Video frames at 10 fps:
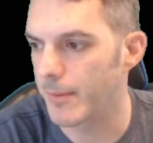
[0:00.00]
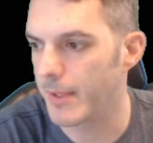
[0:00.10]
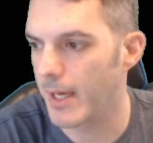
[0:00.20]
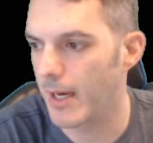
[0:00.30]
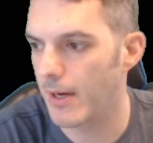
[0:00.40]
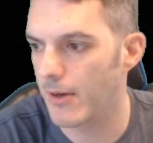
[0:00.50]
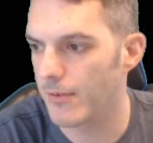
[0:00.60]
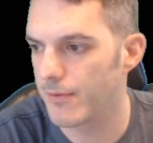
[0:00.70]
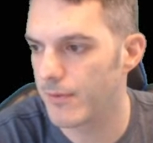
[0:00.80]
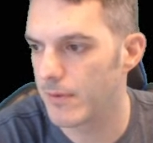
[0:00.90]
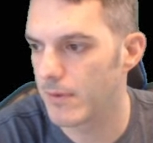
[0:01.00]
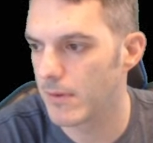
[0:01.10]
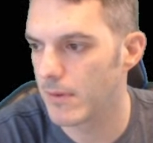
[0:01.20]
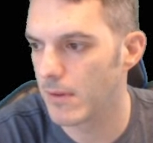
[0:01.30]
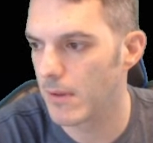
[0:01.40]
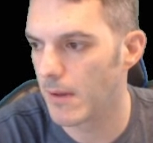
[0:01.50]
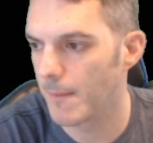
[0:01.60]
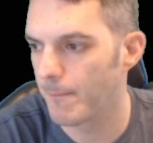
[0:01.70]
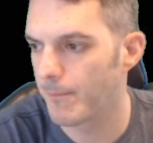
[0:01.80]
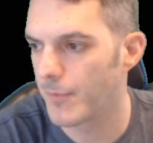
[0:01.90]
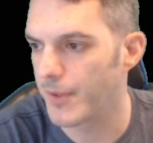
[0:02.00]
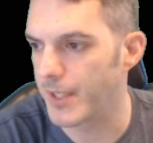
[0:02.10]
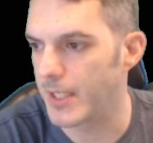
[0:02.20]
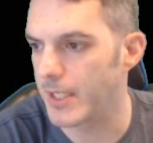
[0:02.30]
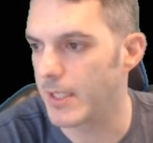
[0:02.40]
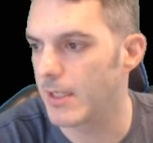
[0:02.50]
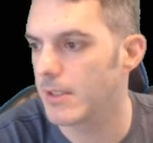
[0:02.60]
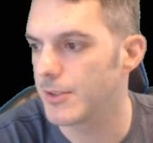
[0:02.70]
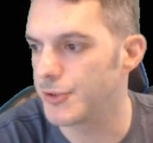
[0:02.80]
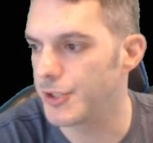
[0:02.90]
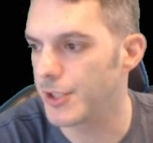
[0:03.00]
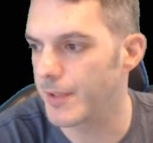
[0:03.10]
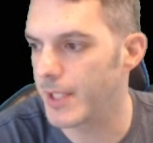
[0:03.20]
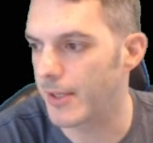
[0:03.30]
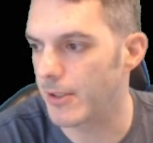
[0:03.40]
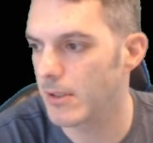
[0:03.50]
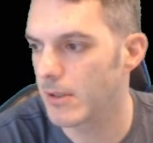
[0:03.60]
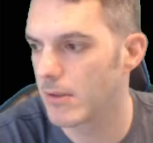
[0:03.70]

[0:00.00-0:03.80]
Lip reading: we have the GRE header,